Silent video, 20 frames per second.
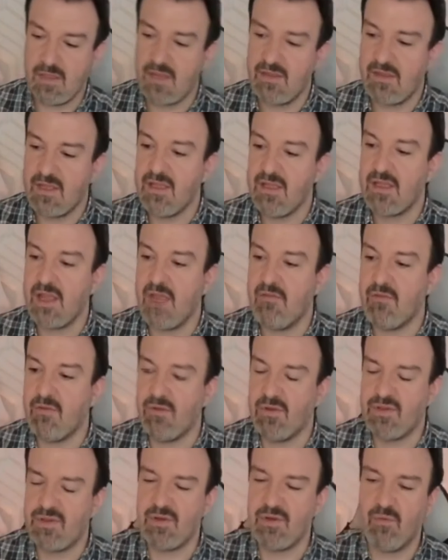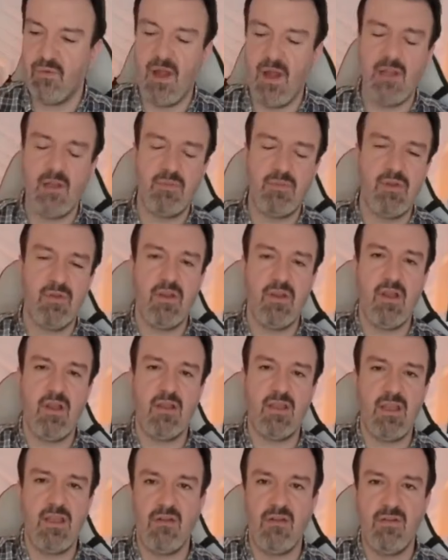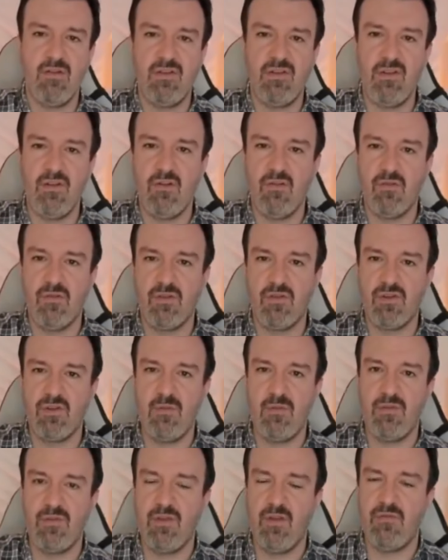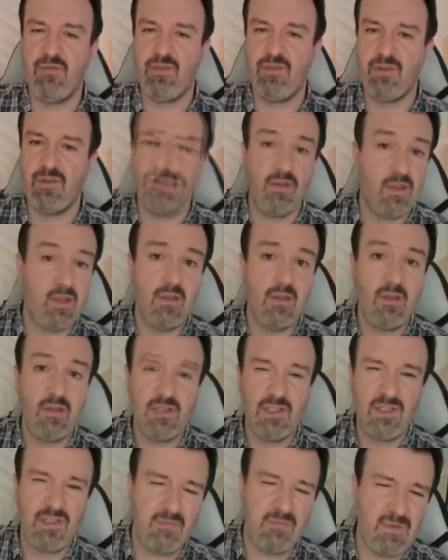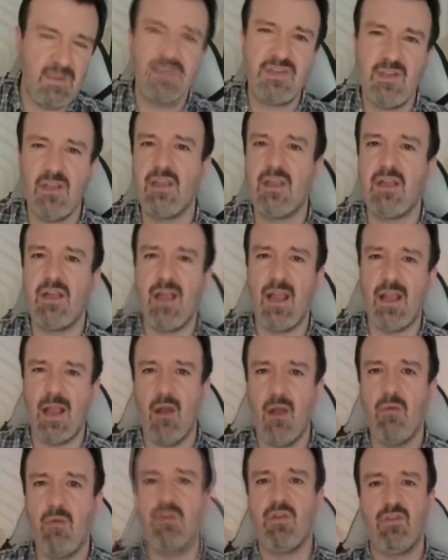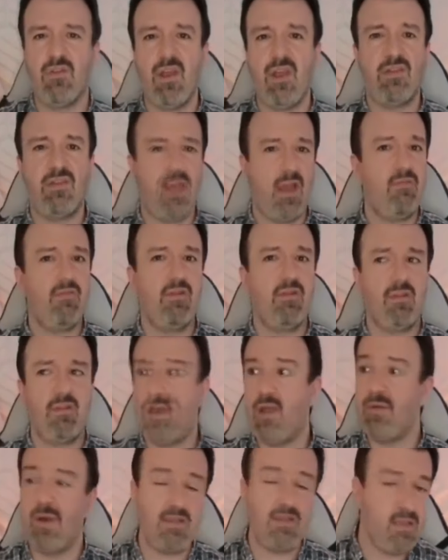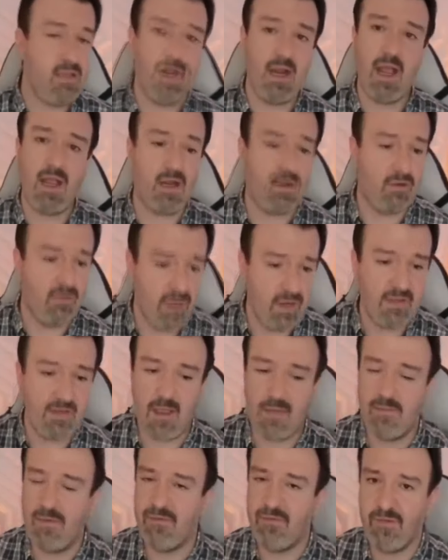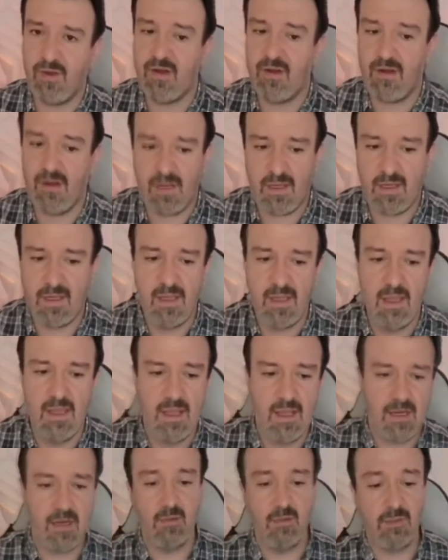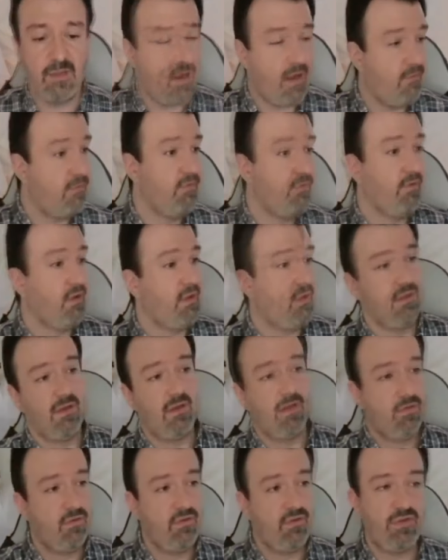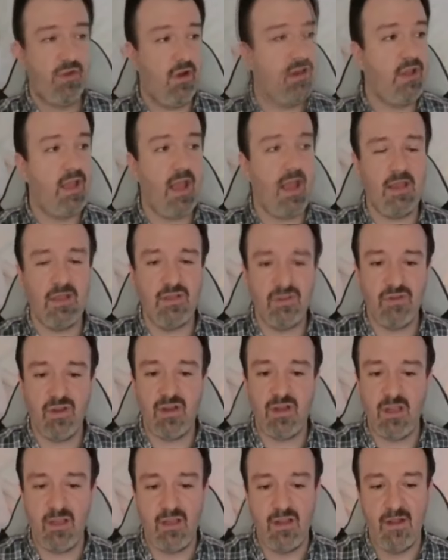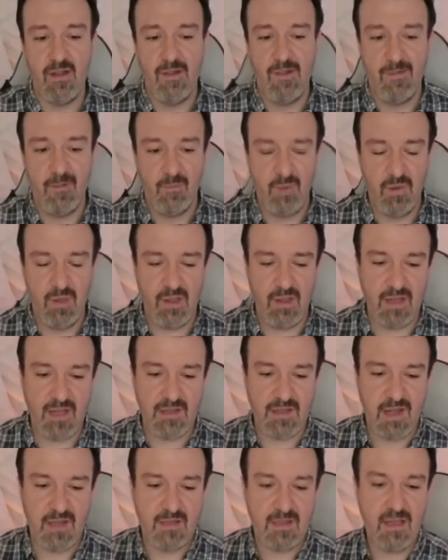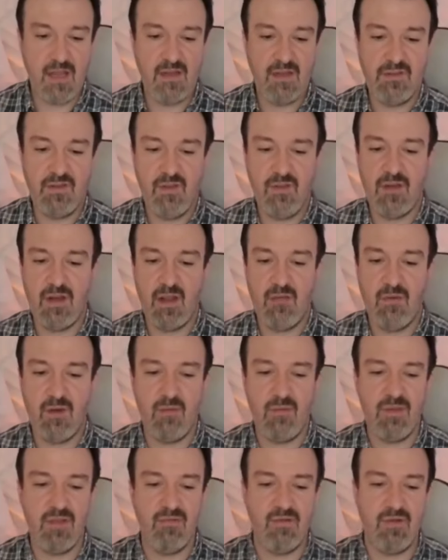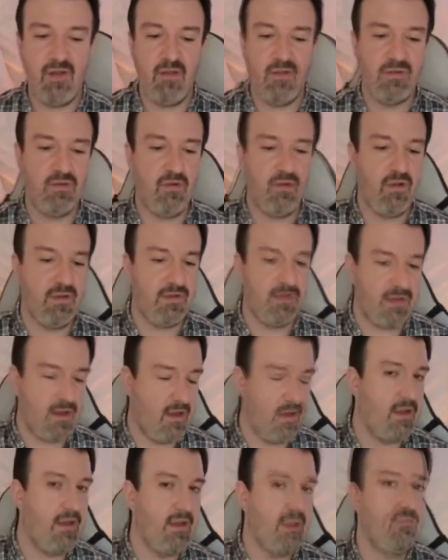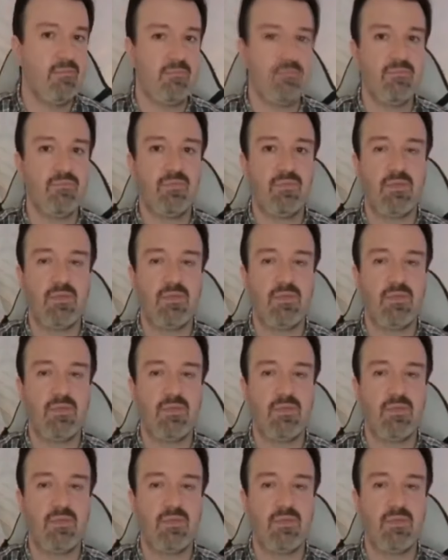I think that every once in a while appearing on Kino Casino for drama stuff is good, just to be silly and hang out with those guys and have a good time. And I did. I had a great time on Friday night, and I hope that everyone who saw that enjoyed it. But that's not the kind of stuff that I want to be involved in all the time.